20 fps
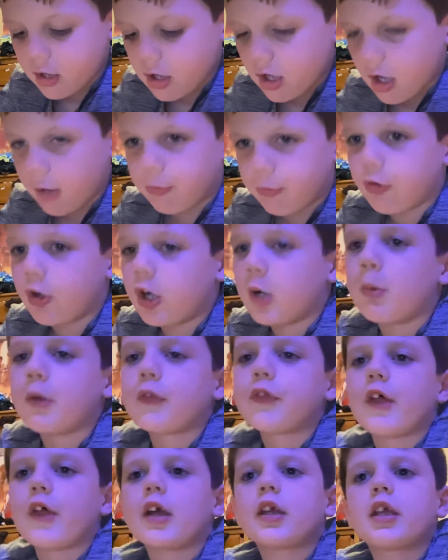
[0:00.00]
I'm sorry
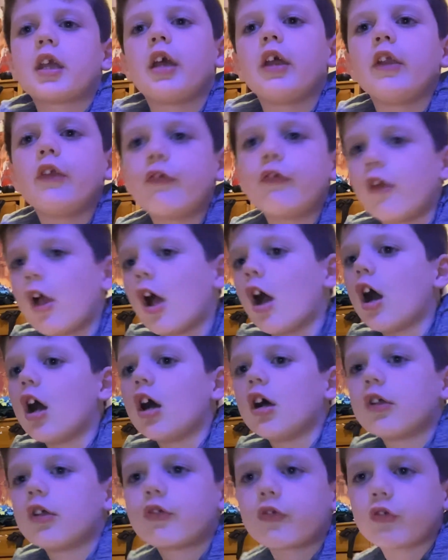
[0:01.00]
about that, kids.
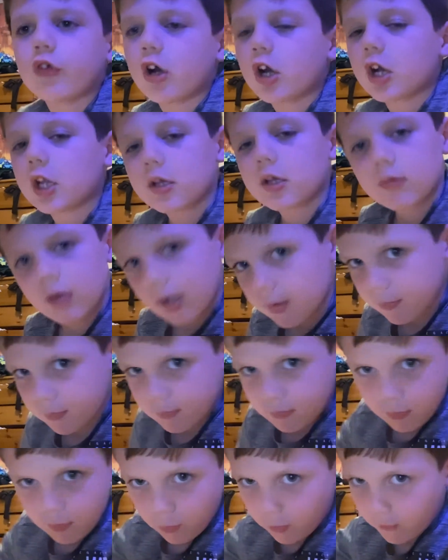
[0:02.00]
Uh, sorry. I'm,
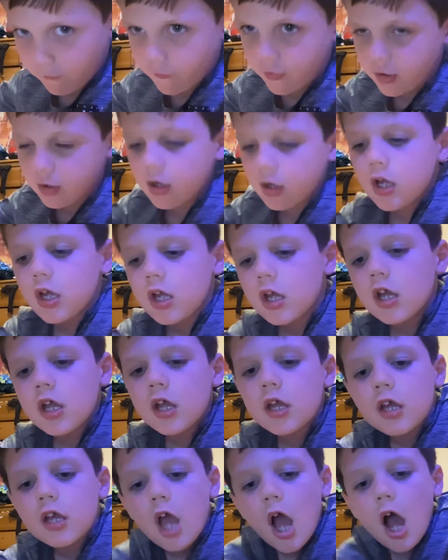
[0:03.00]
um,
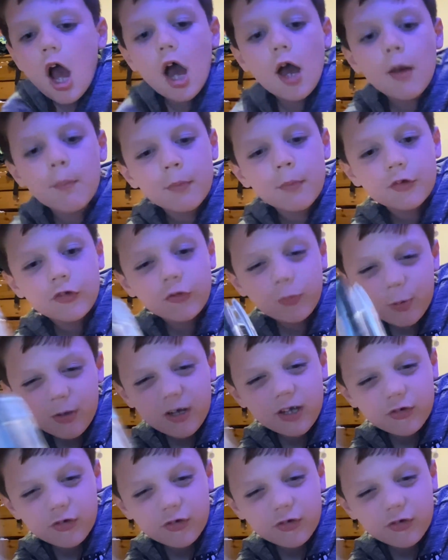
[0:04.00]
um, it's pretty